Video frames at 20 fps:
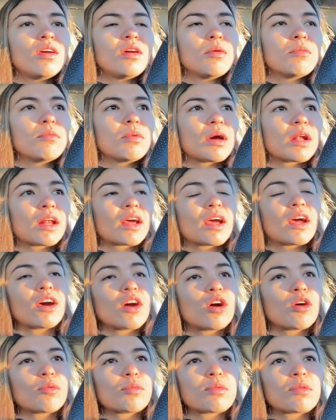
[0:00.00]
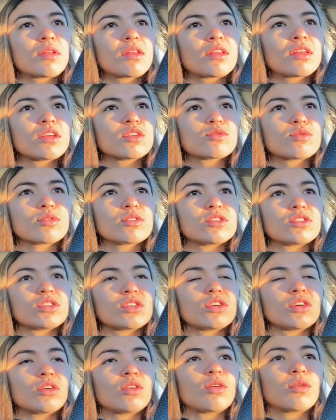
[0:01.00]
But I hope that these will
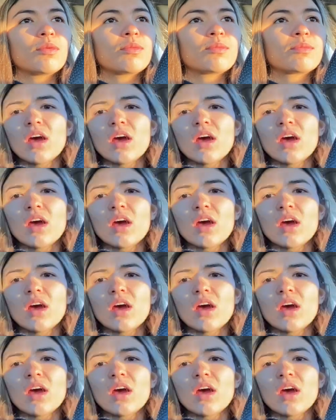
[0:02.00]
do.